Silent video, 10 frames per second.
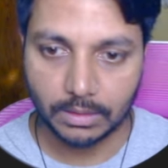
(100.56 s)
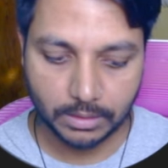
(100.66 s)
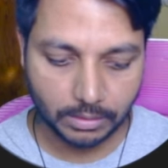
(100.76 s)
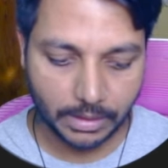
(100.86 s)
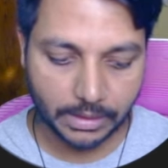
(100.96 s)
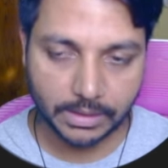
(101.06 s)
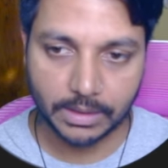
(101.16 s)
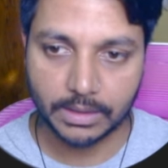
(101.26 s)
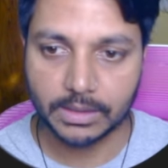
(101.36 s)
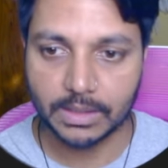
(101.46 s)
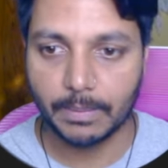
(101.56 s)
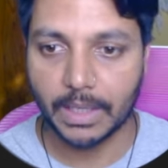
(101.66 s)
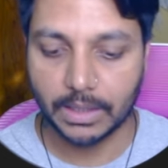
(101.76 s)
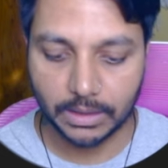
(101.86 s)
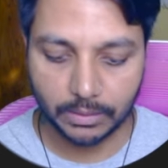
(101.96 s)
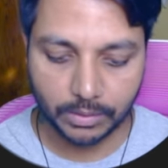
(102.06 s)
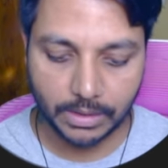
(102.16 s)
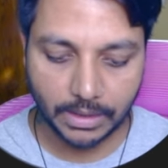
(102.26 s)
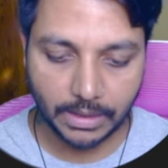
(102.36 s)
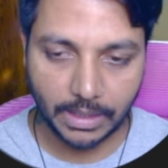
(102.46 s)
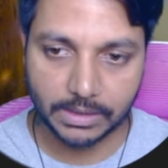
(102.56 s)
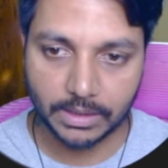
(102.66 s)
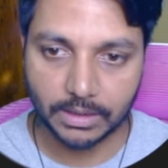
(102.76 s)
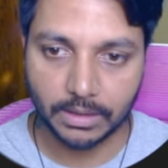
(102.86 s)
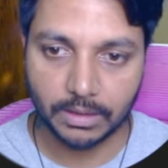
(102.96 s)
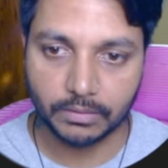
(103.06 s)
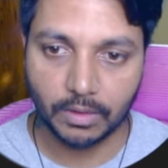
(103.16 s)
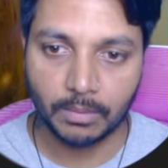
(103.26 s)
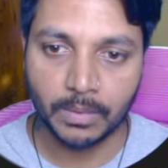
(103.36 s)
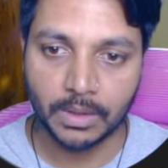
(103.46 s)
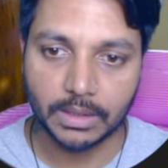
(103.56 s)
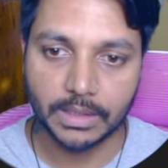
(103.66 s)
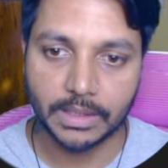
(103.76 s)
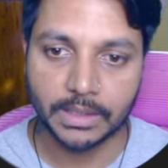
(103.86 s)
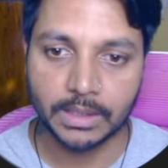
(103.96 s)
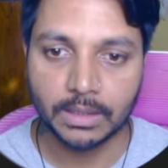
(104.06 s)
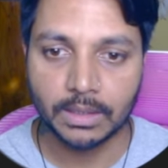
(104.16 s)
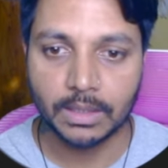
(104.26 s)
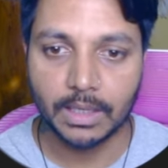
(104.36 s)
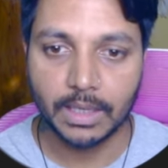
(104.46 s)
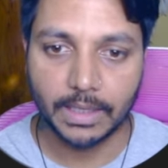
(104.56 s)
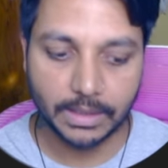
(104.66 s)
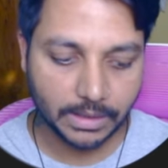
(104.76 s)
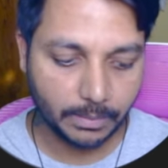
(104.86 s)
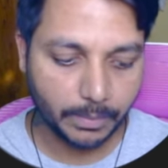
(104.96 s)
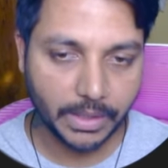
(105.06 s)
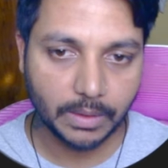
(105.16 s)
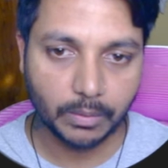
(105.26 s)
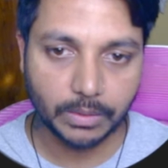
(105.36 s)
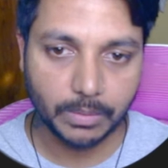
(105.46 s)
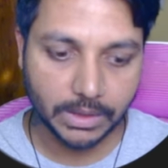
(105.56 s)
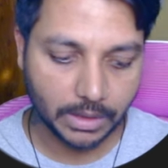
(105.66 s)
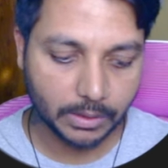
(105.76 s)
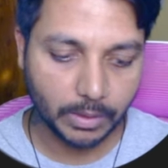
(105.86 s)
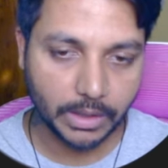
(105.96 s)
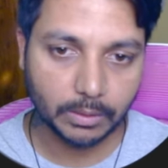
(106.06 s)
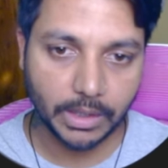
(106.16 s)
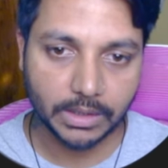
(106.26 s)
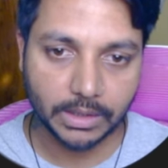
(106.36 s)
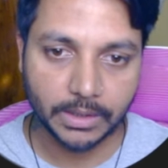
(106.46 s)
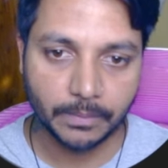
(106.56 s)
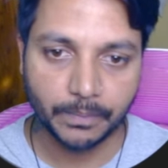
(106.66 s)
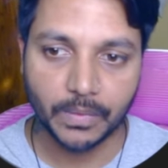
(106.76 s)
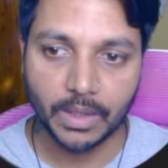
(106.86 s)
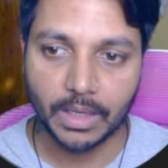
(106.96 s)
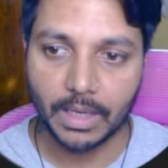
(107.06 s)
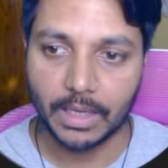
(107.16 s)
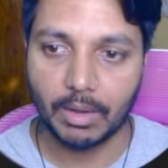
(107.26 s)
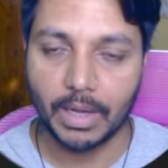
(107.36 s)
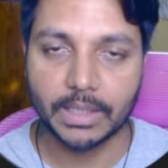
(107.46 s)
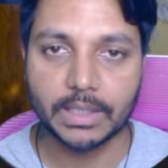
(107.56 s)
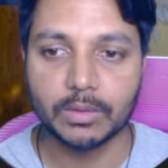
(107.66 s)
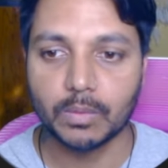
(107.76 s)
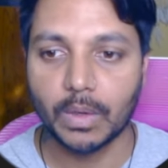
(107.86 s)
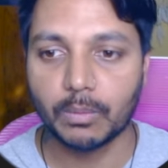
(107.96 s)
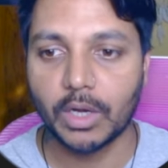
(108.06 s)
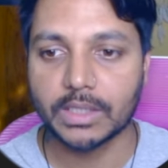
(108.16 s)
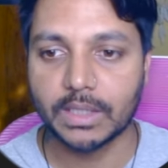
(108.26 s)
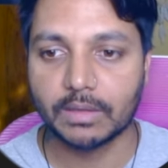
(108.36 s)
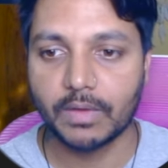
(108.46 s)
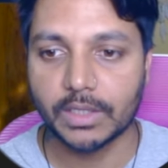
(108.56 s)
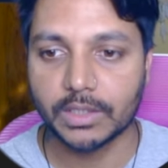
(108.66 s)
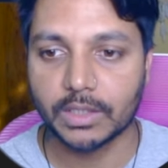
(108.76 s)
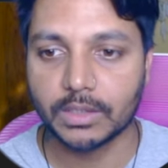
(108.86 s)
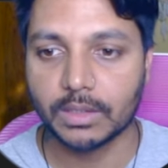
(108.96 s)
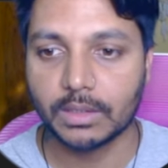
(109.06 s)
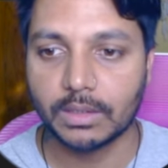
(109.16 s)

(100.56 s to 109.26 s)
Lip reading: So extract, this time I can use that extract year from date and I can compare it with basically 2023. And now I can use one more extract functions.